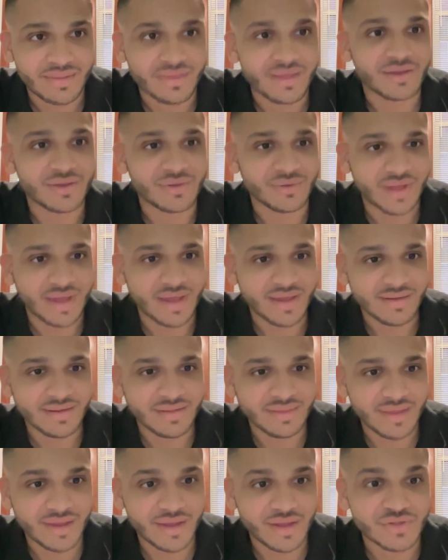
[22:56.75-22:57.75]
Thank you again,
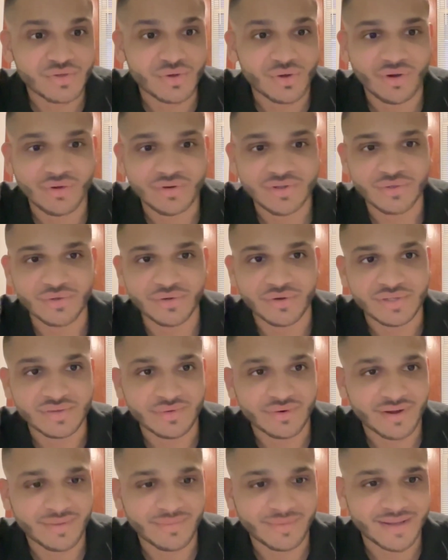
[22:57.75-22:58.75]
and thank you to all our
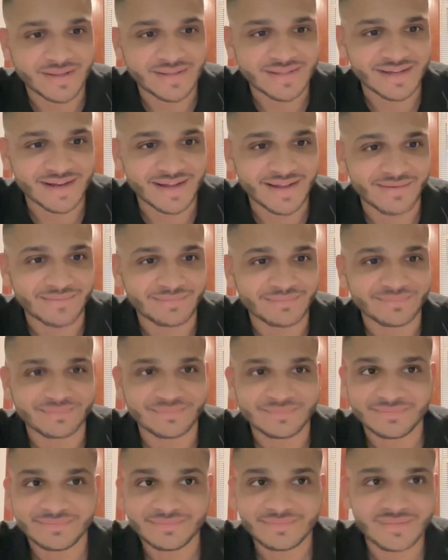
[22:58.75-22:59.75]
tuners for coming in today.
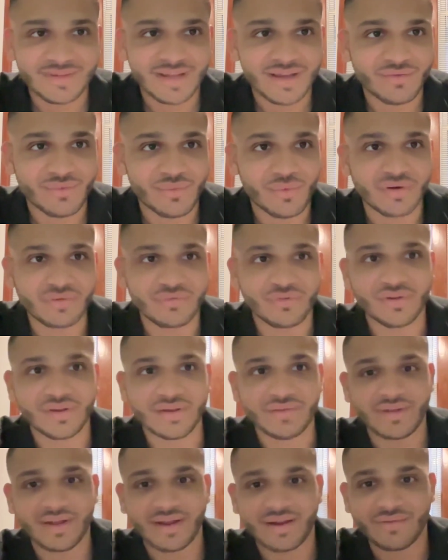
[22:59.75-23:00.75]
Have a
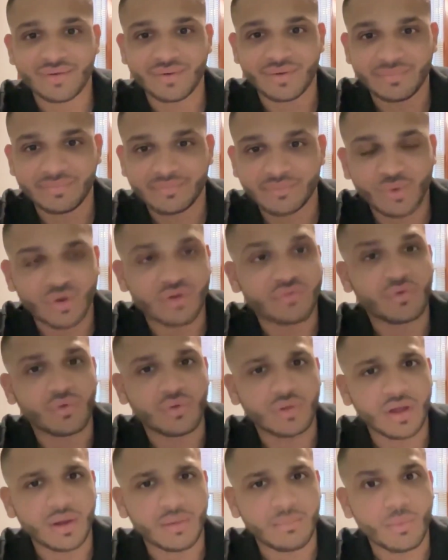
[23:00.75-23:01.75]
wonderful evening, everyone.
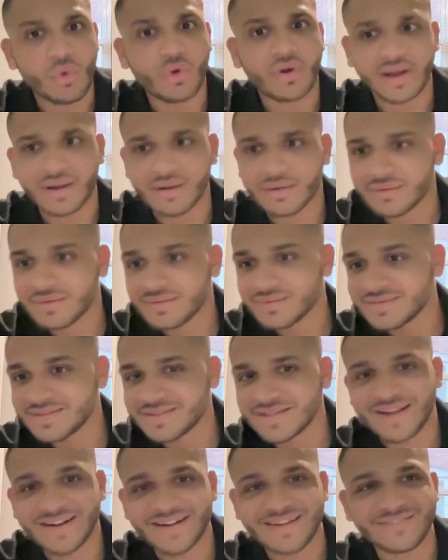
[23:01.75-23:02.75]
Wonderful morning.
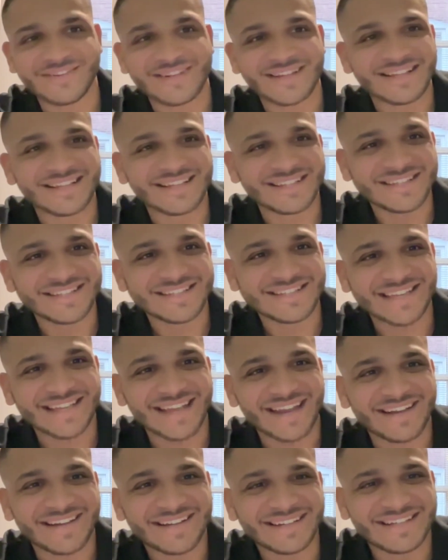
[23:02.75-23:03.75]
It's not evening. Take care.